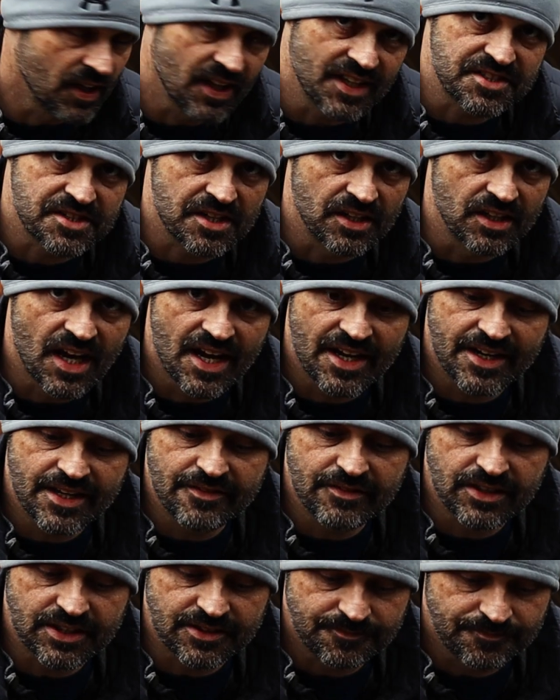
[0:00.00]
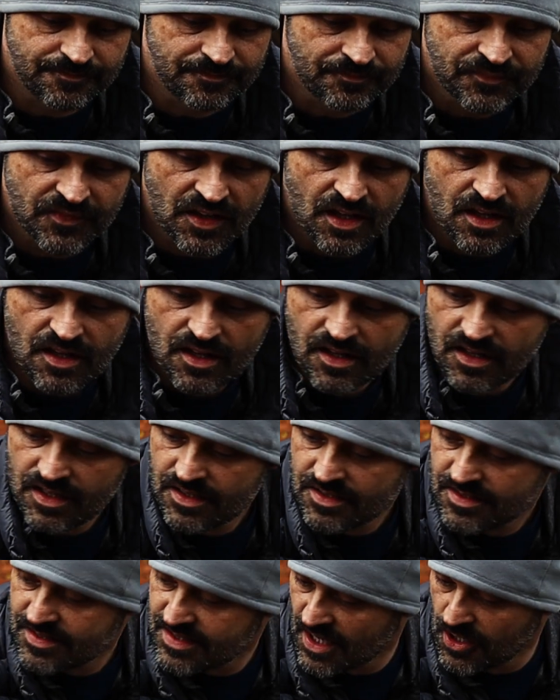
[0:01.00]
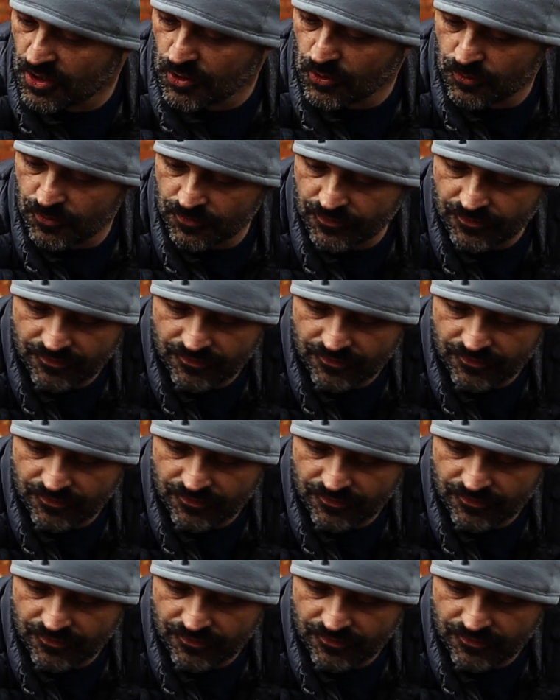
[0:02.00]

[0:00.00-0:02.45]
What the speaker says: least a lot of it. So